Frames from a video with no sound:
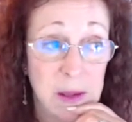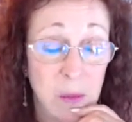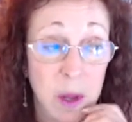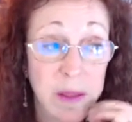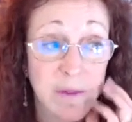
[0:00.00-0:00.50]

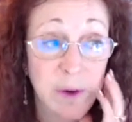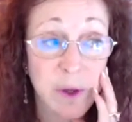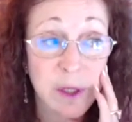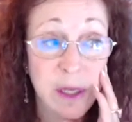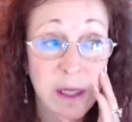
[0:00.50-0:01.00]
well, the
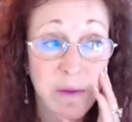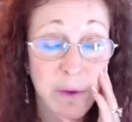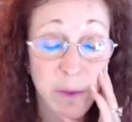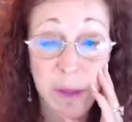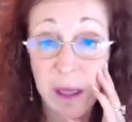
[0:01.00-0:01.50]
first thing that
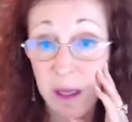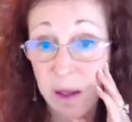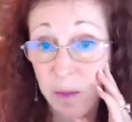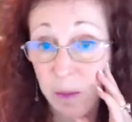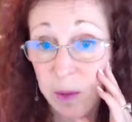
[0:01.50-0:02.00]
for
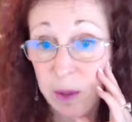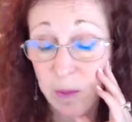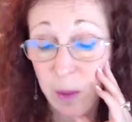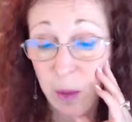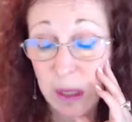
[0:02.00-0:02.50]
me, most
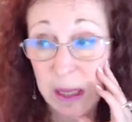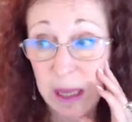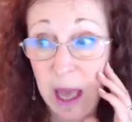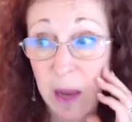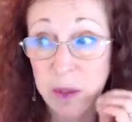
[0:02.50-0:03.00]
importantly,
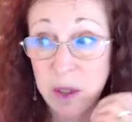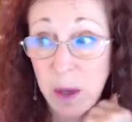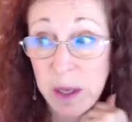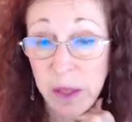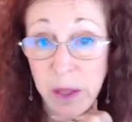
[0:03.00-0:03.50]
I was
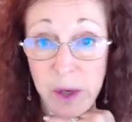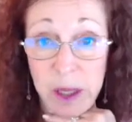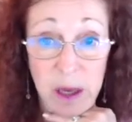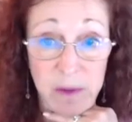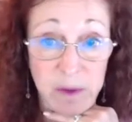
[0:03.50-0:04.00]
going to 30
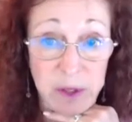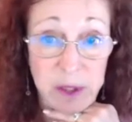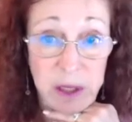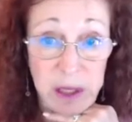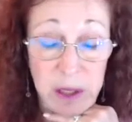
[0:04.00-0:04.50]

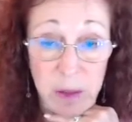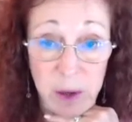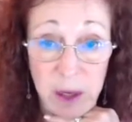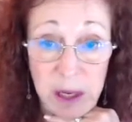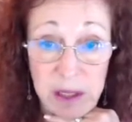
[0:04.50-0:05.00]
conferences a year
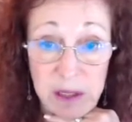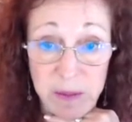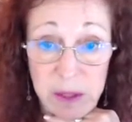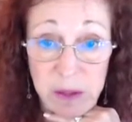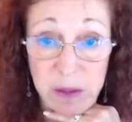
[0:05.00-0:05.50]
marketing
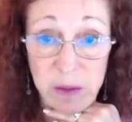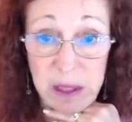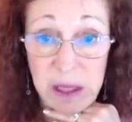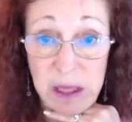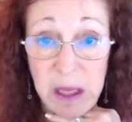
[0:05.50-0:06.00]

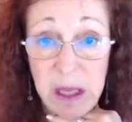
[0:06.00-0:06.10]
SpeakerTunity.